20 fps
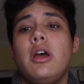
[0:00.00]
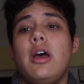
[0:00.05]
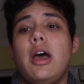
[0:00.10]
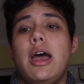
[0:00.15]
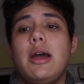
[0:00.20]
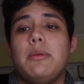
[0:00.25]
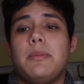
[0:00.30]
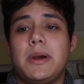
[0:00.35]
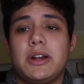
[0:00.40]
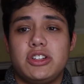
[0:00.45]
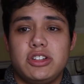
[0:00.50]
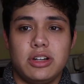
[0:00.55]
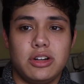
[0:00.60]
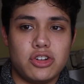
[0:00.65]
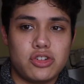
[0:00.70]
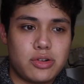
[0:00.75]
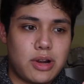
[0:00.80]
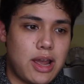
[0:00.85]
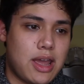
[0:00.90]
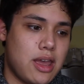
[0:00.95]
I'm actually going
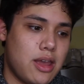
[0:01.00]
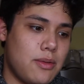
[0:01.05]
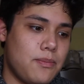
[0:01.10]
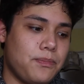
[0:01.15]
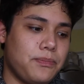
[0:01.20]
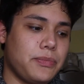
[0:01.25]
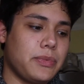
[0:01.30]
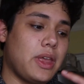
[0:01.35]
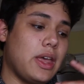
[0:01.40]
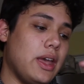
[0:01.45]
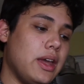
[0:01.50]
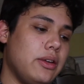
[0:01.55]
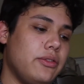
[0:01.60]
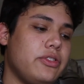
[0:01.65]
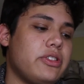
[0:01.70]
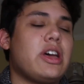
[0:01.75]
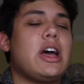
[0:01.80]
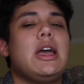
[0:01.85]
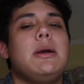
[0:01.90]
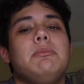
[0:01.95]
to try it ahead of
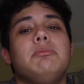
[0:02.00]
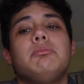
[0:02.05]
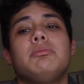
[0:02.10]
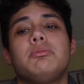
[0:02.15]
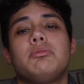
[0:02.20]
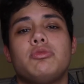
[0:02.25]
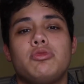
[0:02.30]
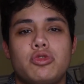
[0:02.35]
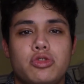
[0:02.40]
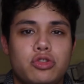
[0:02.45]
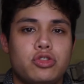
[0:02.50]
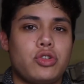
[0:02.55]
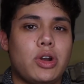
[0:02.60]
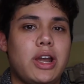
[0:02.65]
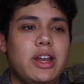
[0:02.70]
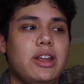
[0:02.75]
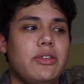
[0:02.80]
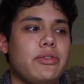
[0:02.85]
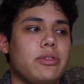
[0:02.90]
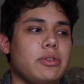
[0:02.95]
time,
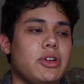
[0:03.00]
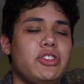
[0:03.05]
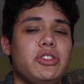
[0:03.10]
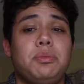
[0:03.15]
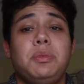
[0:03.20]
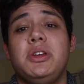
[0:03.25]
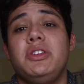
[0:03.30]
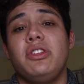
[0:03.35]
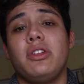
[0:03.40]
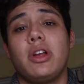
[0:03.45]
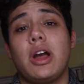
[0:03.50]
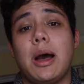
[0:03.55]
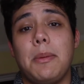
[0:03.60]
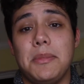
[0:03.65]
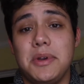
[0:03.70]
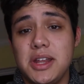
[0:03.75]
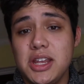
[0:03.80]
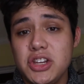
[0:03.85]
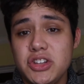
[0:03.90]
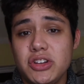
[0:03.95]
try different recipes and
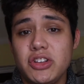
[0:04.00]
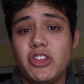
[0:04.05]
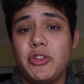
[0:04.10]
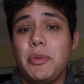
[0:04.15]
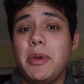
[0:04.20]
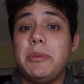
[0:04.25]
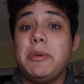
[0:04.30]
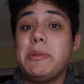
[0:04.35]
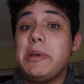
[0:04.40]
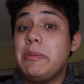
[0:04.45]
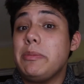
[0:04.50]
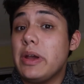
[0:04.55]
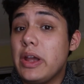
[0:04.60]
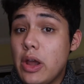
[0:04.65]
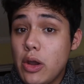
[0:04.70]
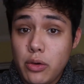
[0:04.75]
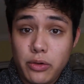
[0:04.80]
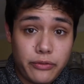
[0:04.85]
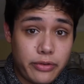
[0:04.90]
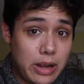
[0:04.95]
combinations, maybe make my
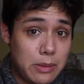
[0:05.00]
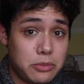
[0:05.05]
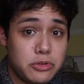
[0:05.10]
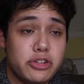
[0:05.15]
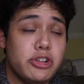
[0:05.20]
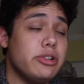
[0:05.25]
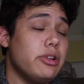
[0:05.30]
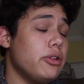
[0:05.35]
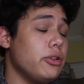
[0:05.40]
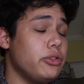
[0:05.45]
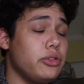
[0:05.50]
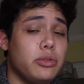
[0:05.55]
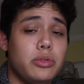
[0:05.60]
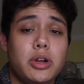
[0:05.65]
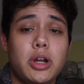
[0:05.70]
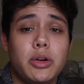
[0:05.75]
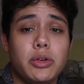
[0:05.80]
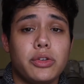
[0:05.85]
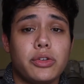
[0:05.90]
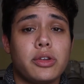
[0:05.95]
own Frappuccinos, who
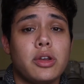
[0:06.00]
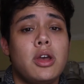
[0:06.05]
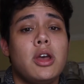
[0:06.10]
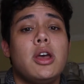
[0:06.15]
knows?